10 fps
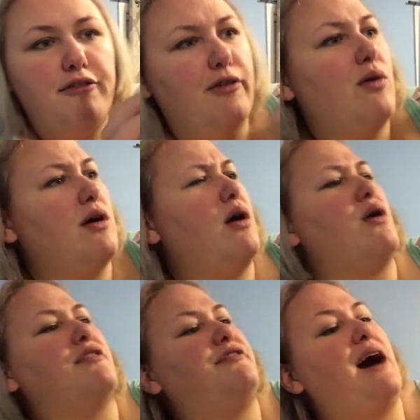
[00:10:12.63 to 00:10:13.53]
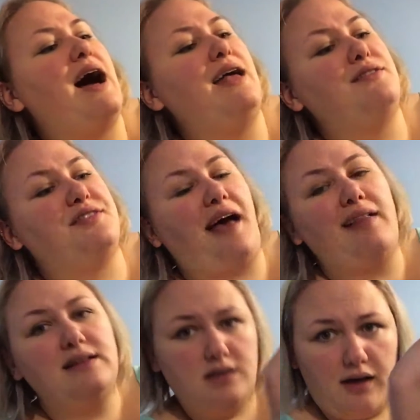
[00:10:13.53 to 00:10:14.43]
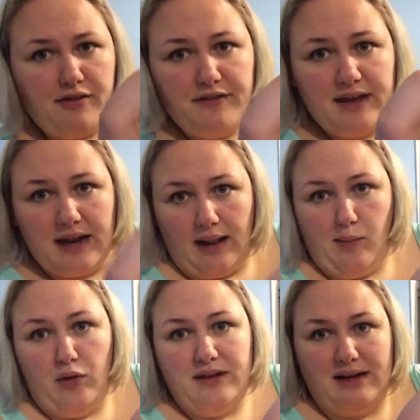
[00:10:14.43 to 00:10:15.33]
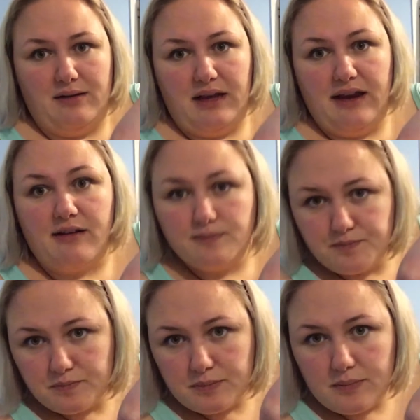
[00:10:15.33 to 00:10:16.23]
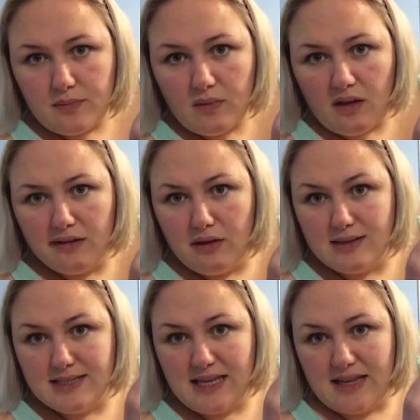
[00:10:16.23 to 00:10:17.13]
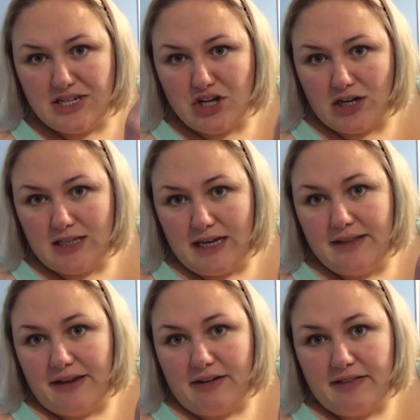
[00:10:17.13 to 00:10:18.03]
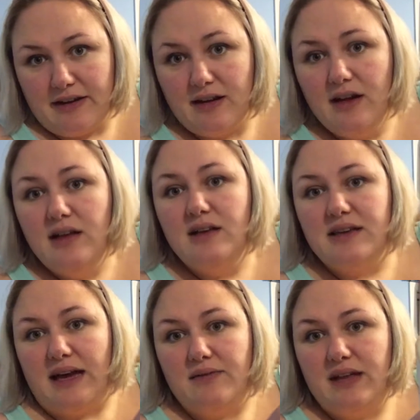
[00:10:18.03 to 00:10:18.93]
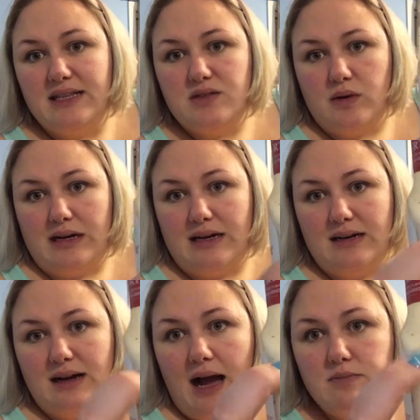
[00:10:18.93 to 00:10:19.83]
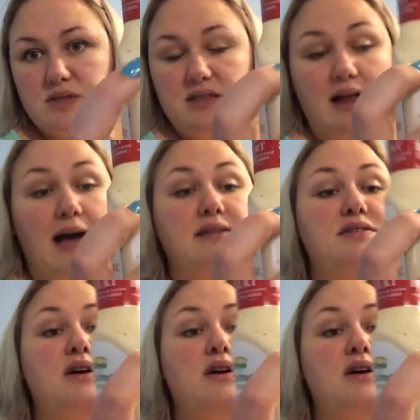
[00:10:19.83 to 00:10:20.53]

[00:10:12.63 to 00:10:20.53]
4 or 5 salads off of it, and I'm only down to here. You can see that dark line like right there. Yeah, that's where I'm still at.